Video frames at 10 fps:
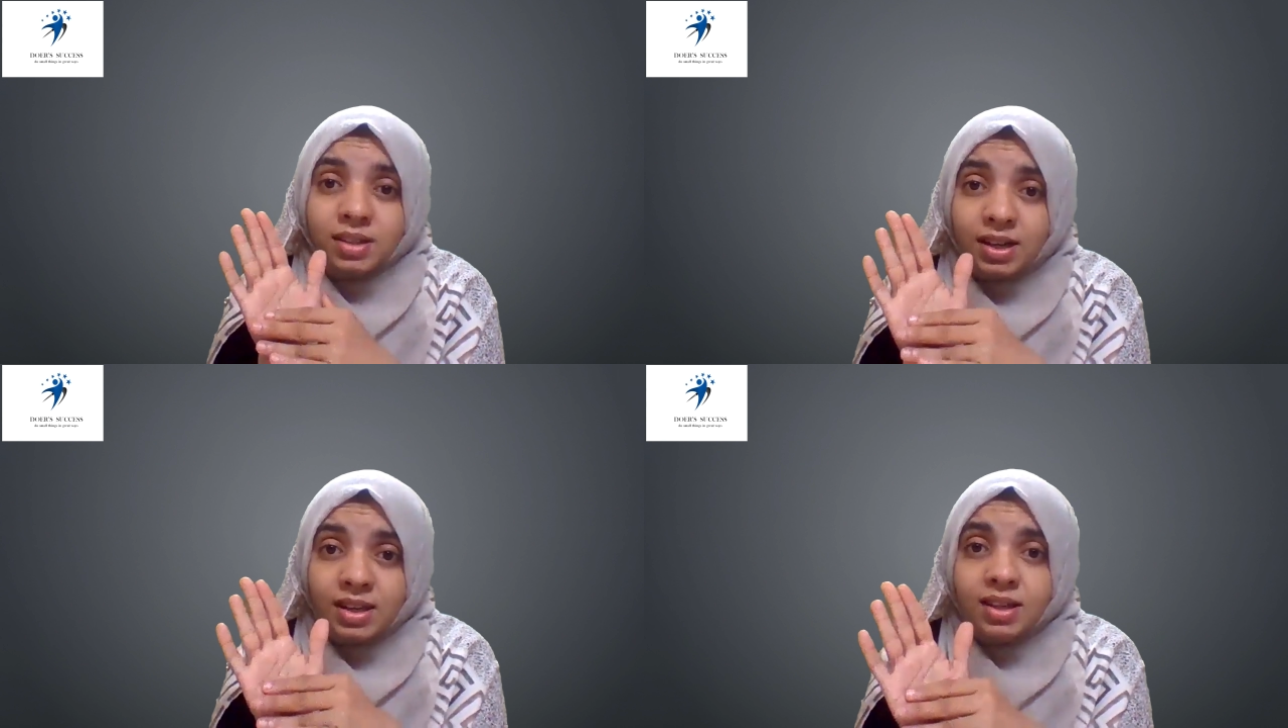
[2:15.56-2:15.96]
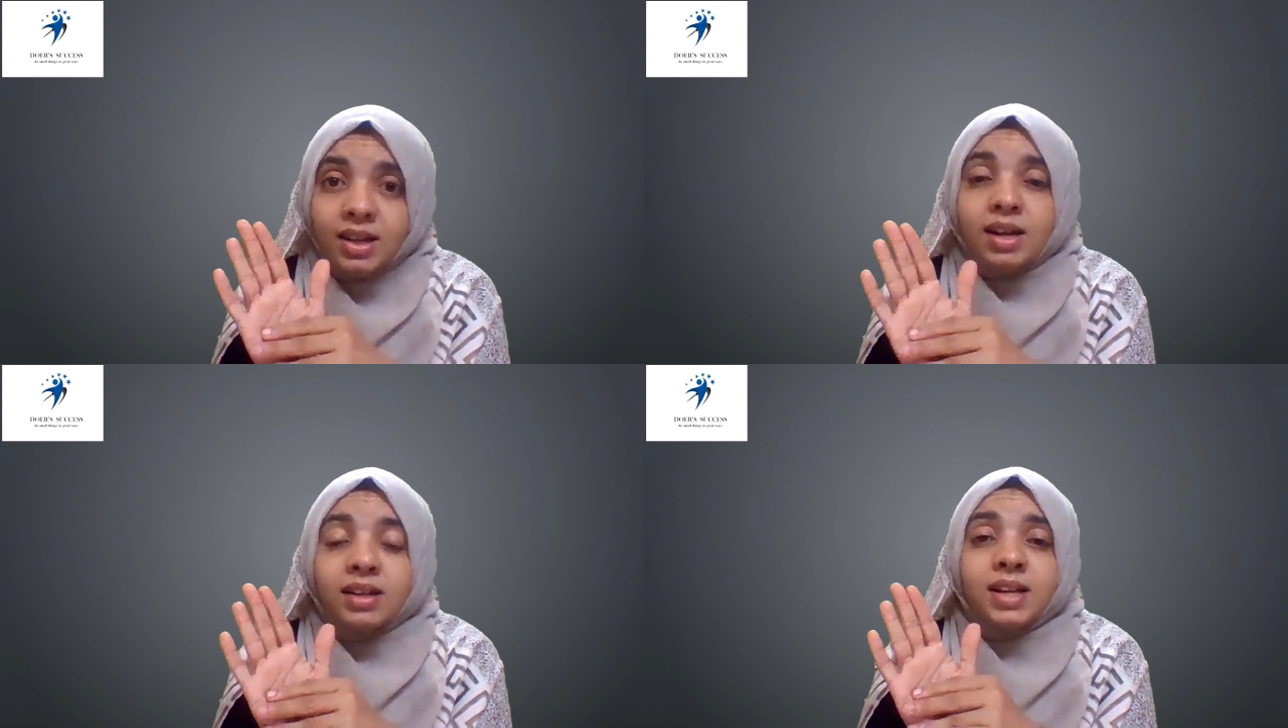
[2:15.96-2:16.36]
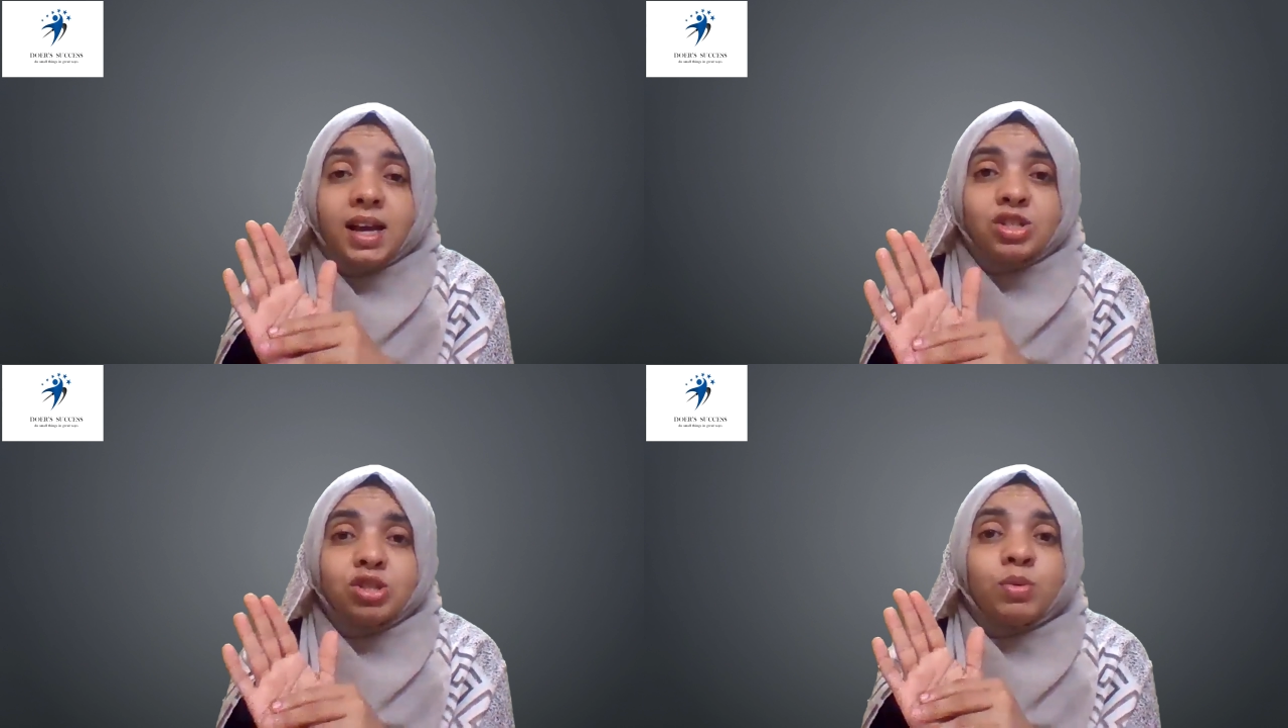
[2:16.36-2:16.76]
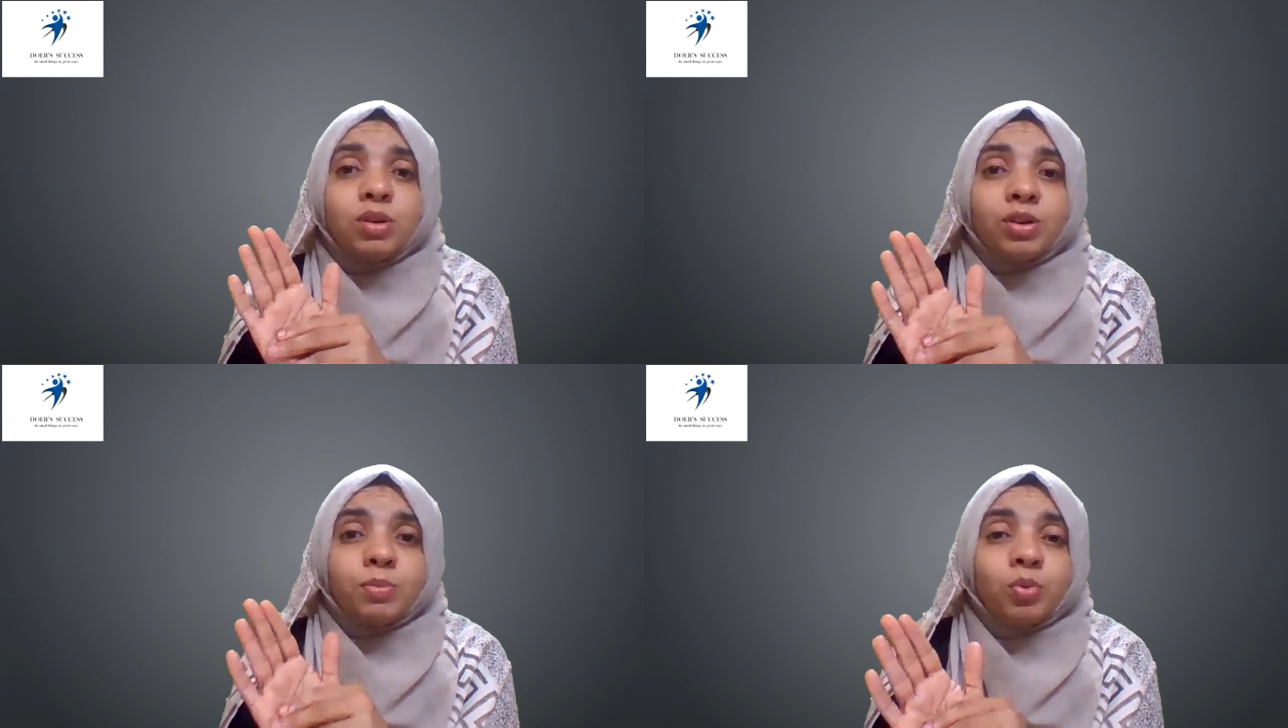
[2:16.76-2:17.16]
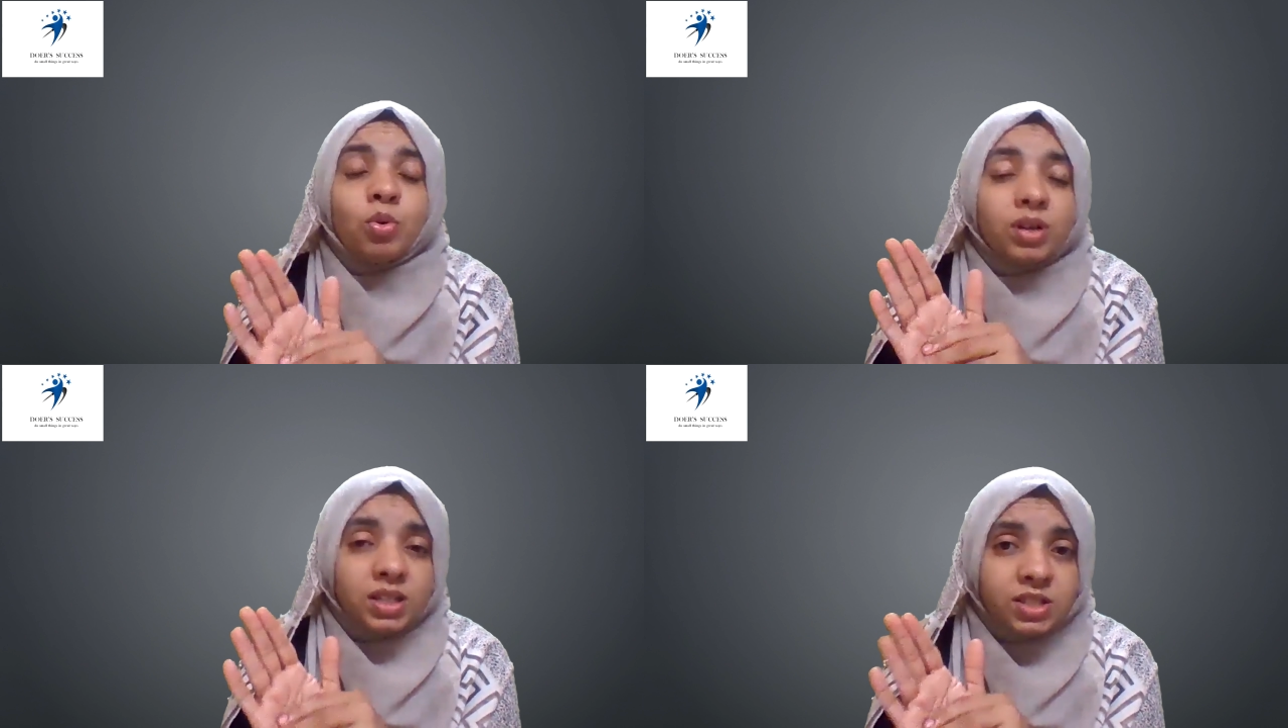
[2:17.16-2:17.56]
getting a tangible
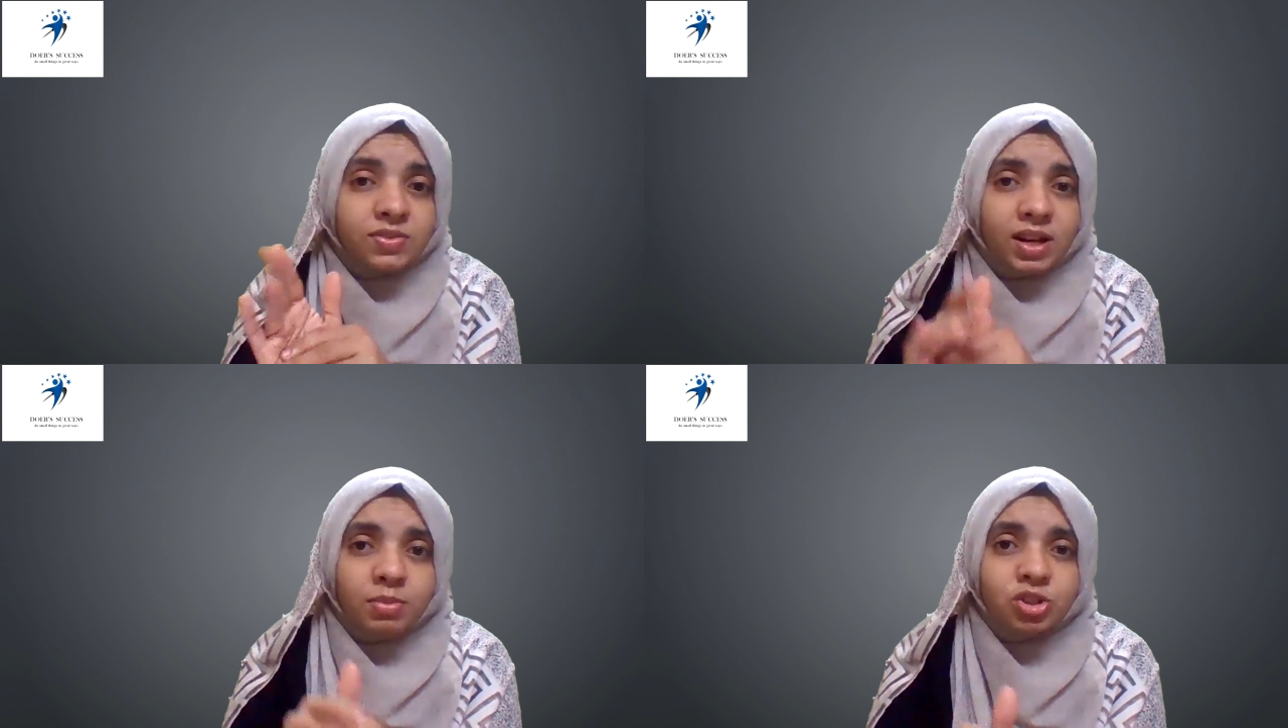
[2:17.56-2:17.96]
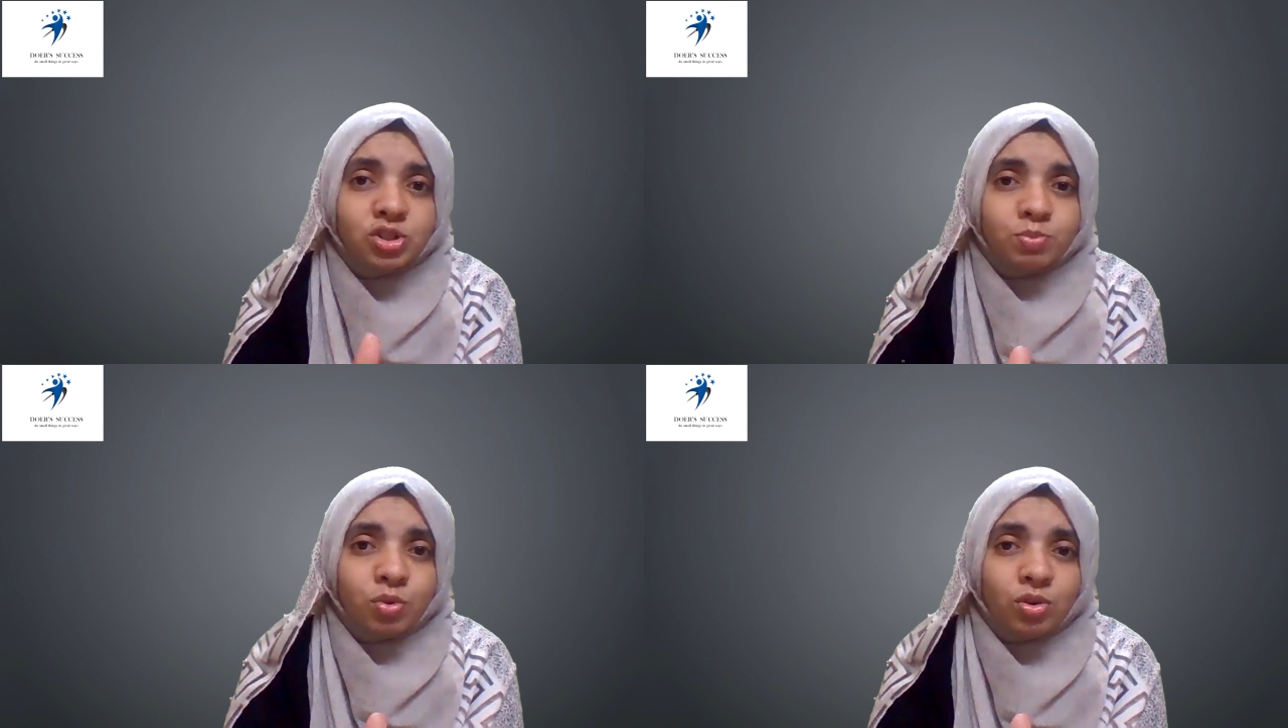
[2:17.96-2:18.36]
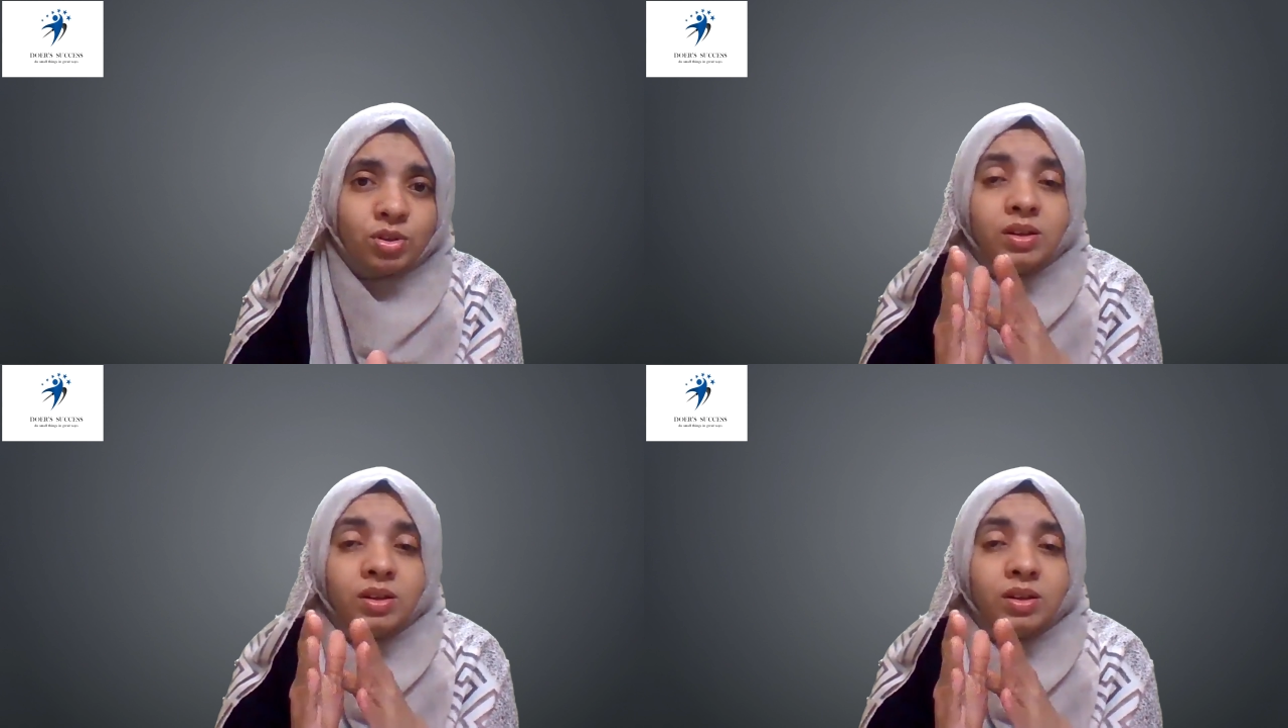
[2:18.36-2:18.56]
report is very much important.